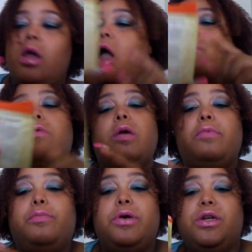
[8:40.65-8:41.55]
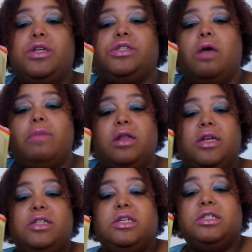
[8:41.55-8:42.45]
I remember putting this on my
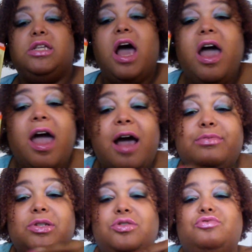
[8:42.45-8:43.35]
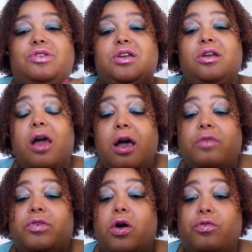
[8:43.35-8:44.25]
list because I absolutely
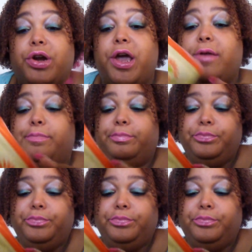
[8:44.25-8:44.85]
love coconut.